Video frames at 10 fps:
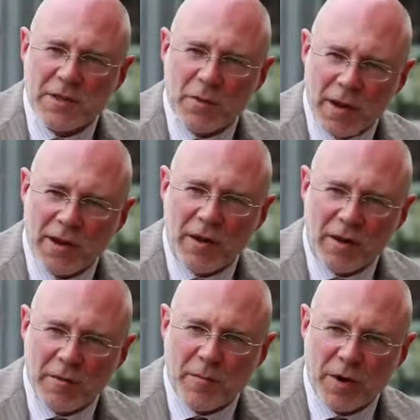quite a
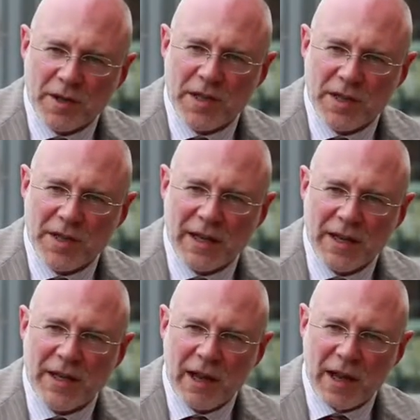long process
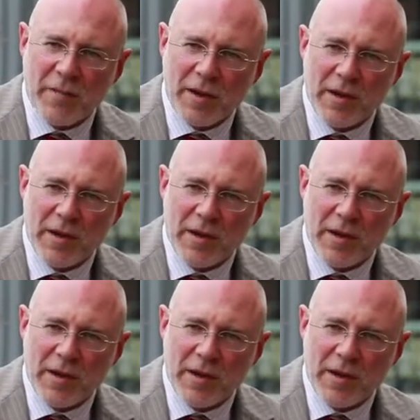leading up